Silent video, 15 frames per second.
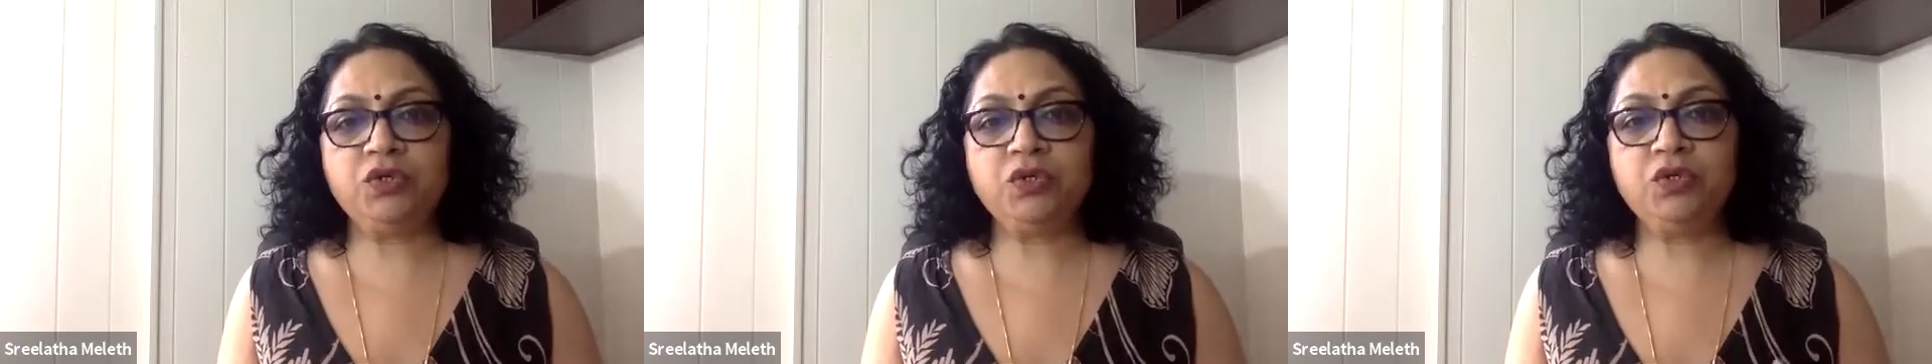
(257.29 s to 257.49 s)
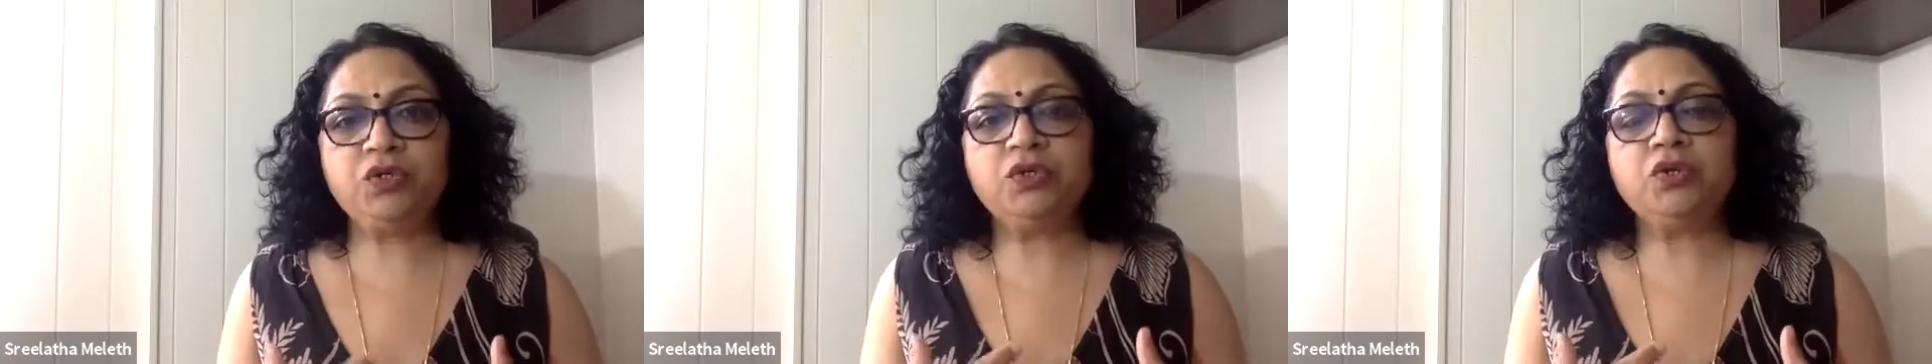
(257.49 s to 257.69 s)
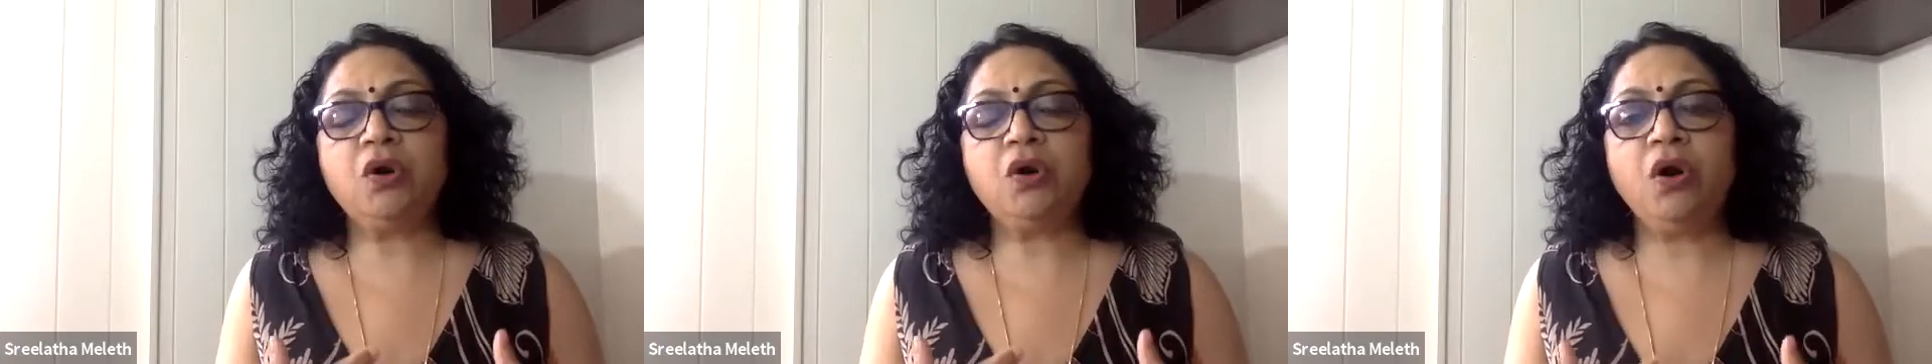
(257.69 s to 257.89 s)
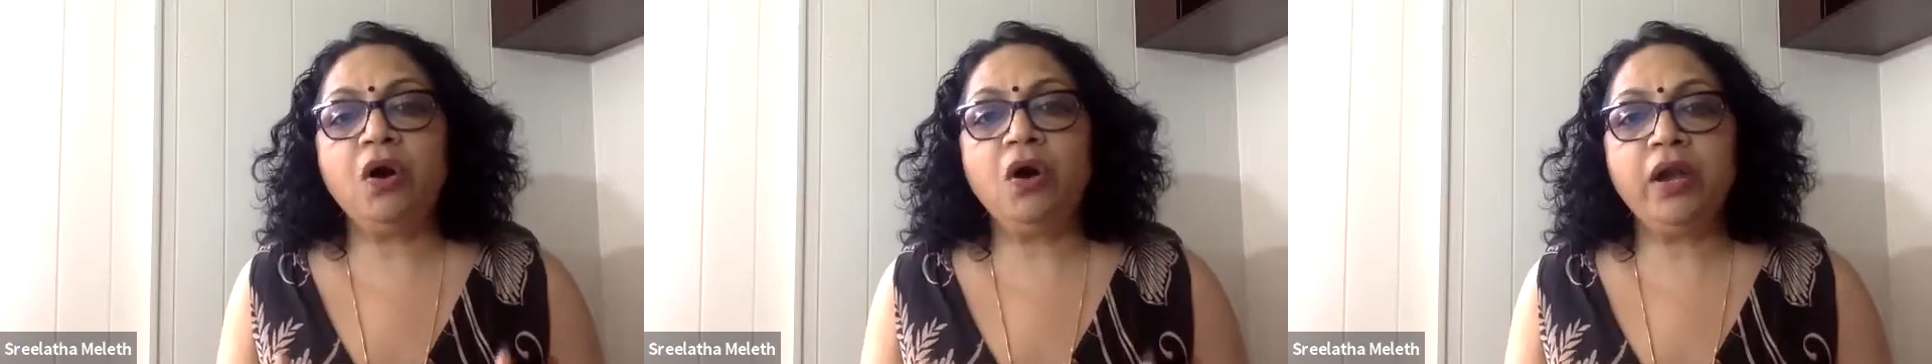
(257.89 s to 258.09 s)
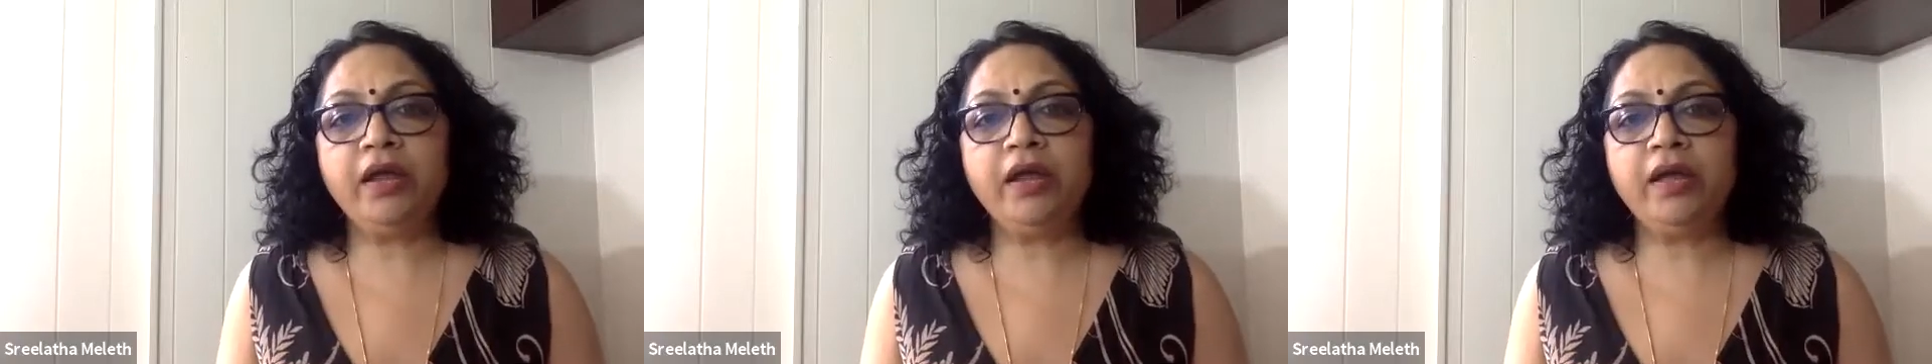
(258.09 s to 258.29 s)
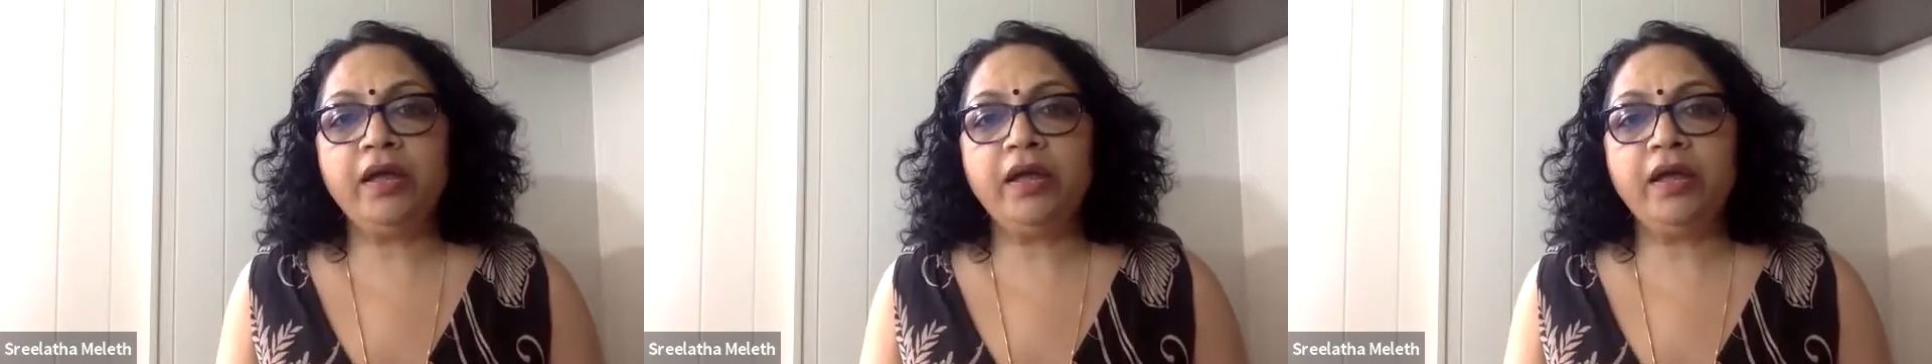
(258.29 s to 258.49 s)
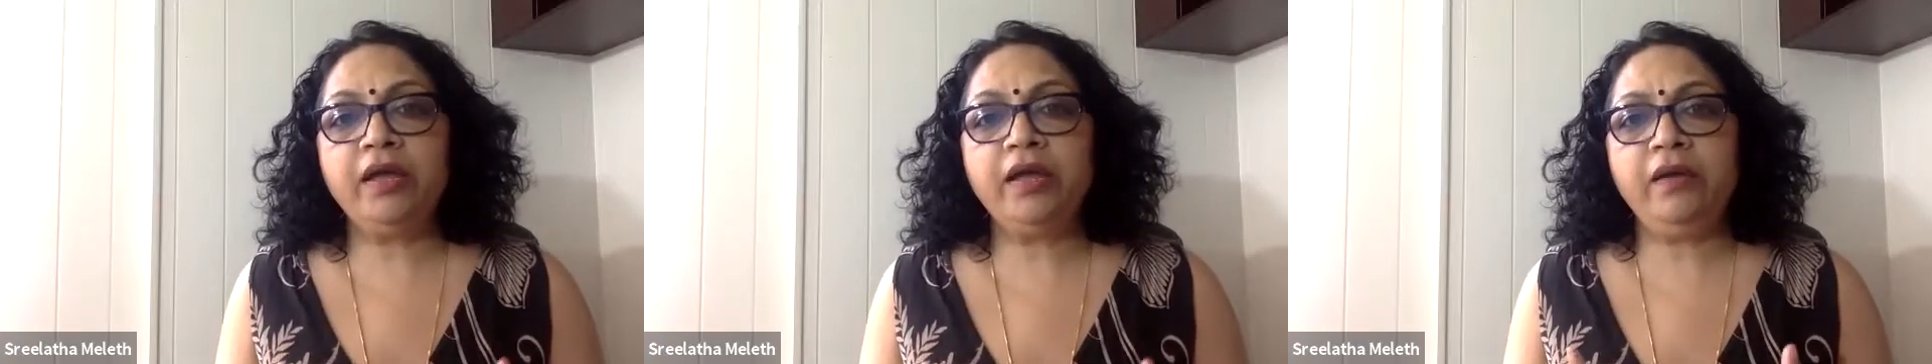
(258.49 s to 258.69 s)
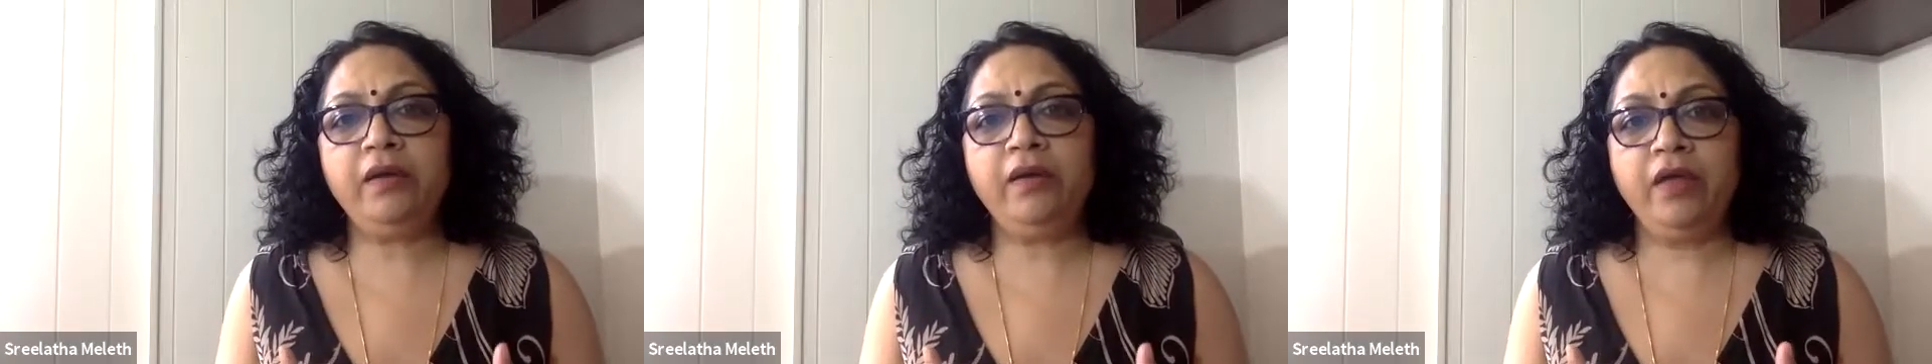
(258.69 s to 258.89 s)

to honor